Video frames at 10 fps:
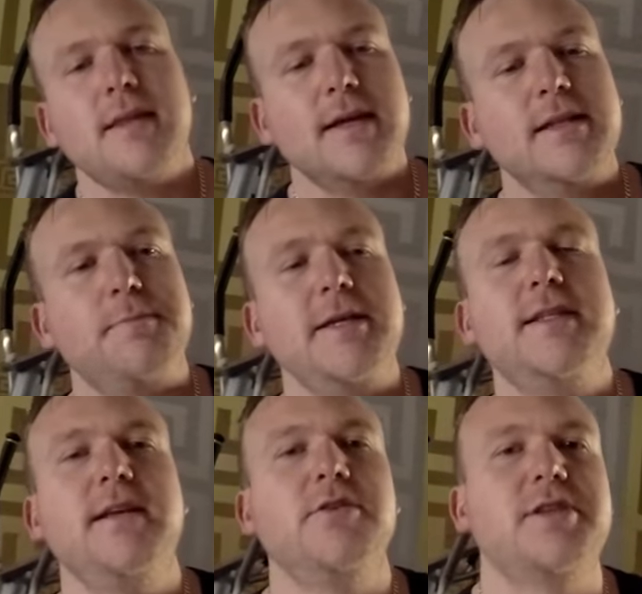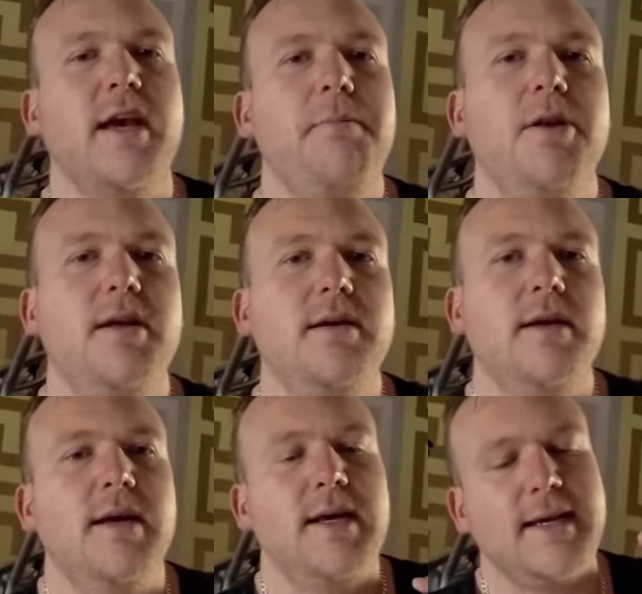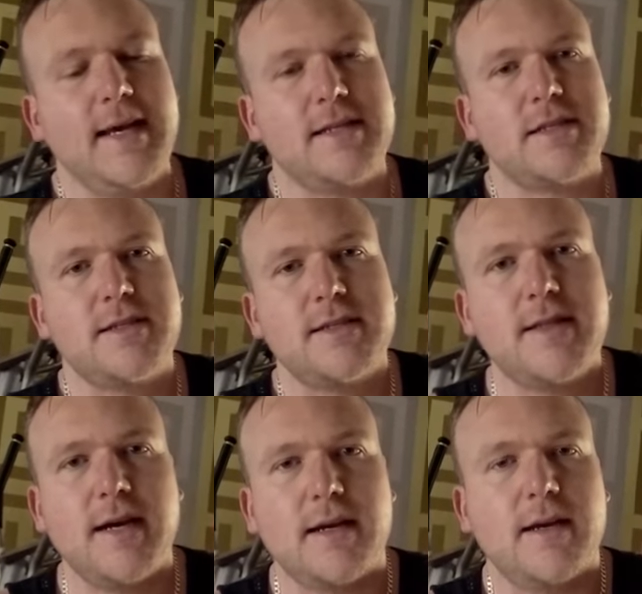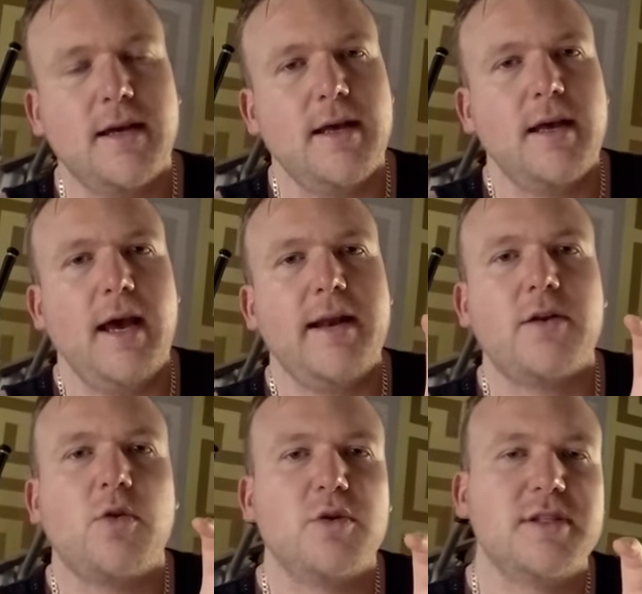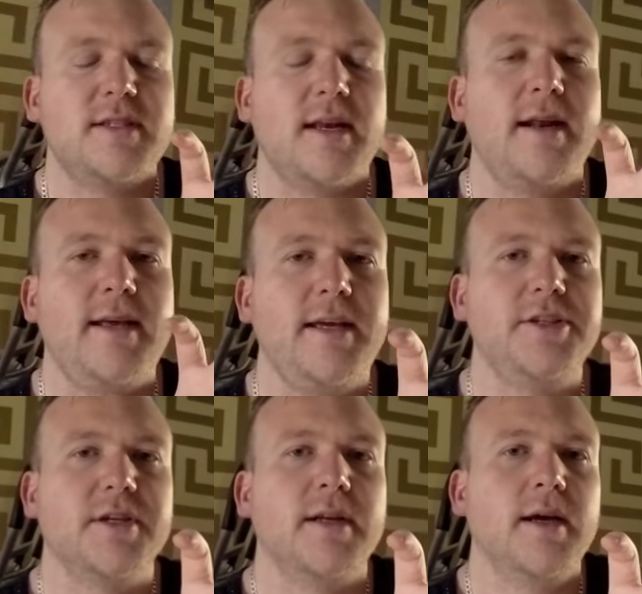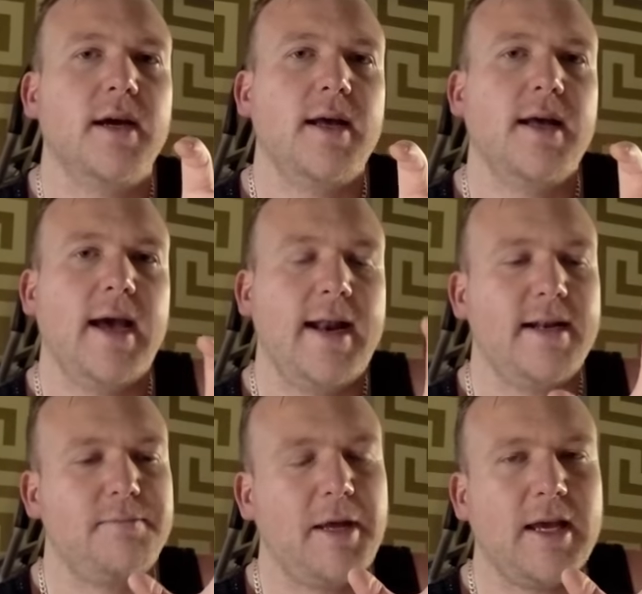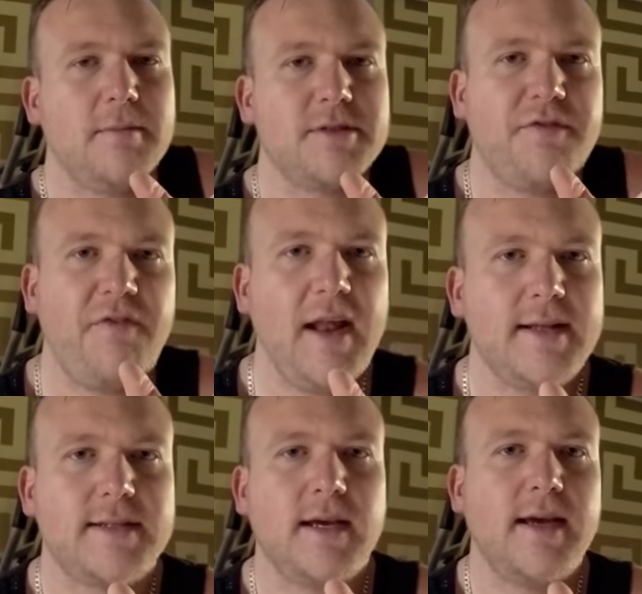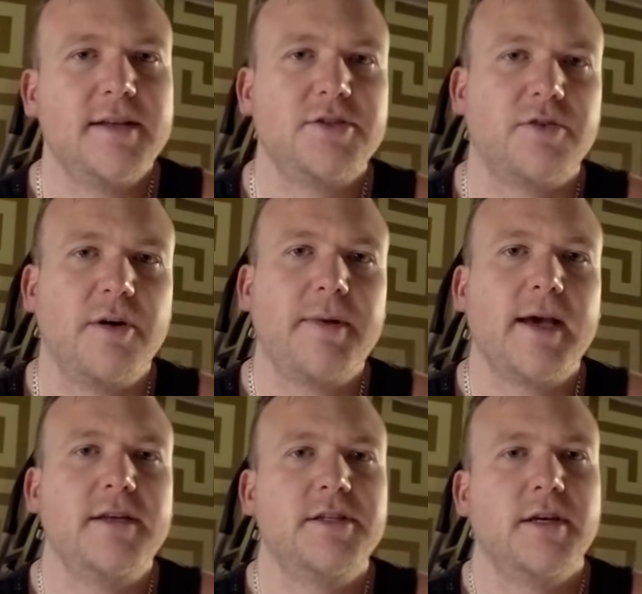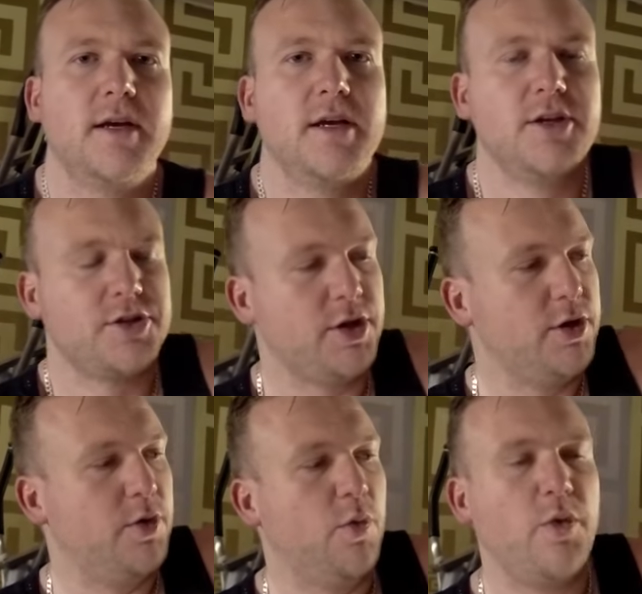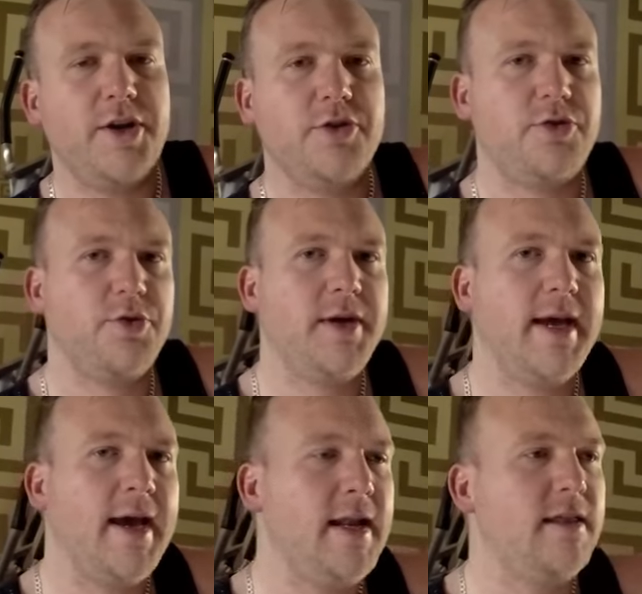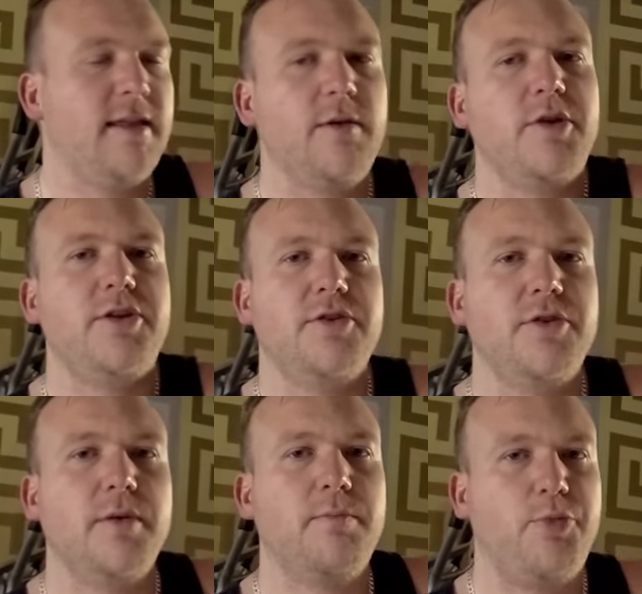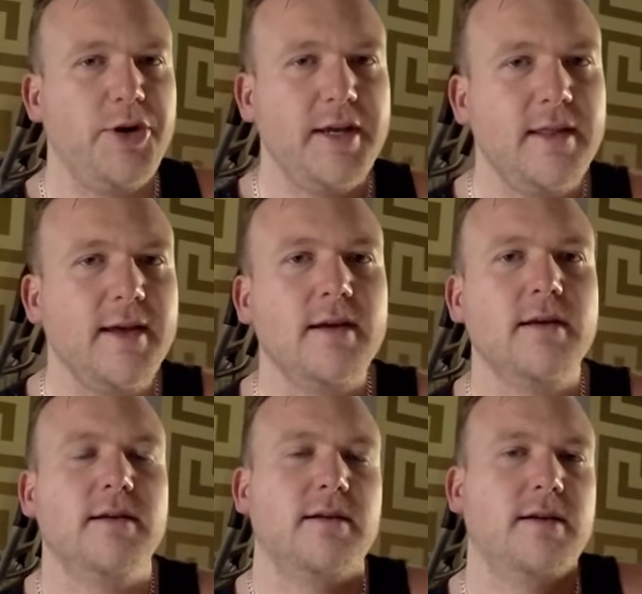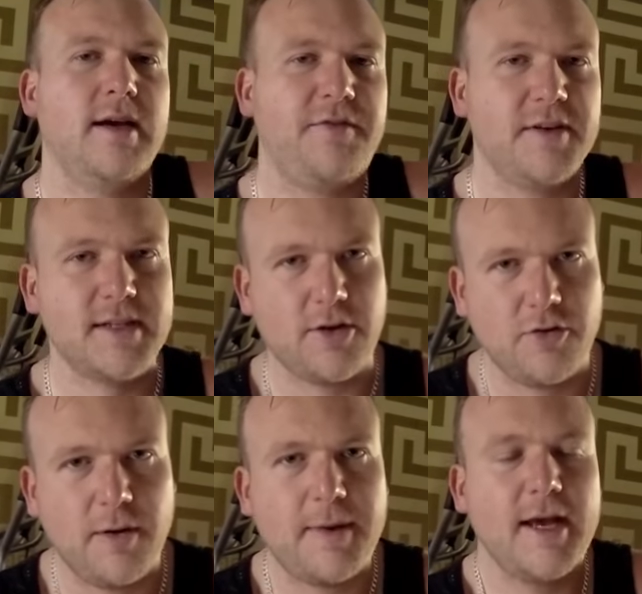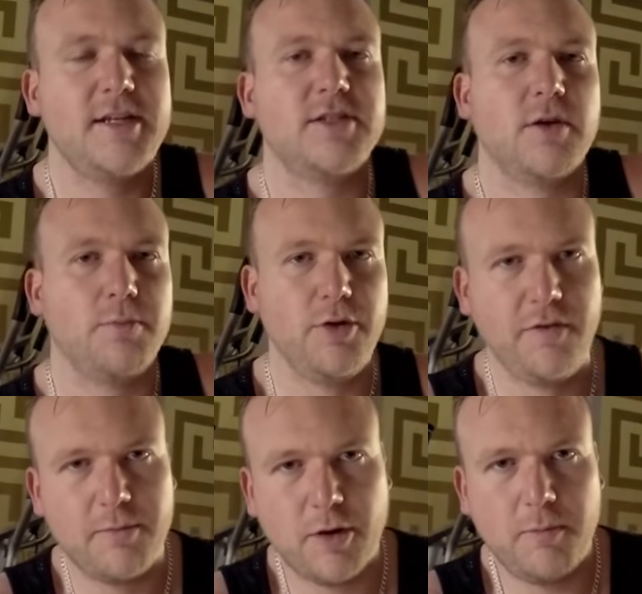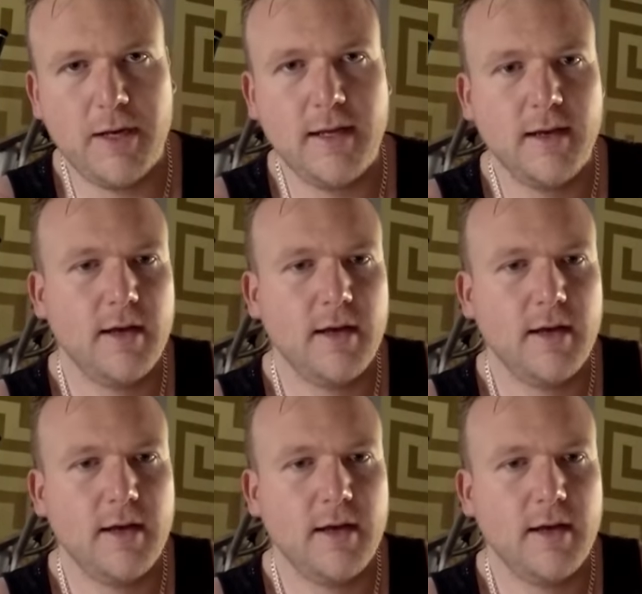And it's basically your scapula gets stuck and it causes an adhesion and it becomes flat against your ribcage. So when you're doing anything, when you're breathing, it feels like your ribcage is not moving properly,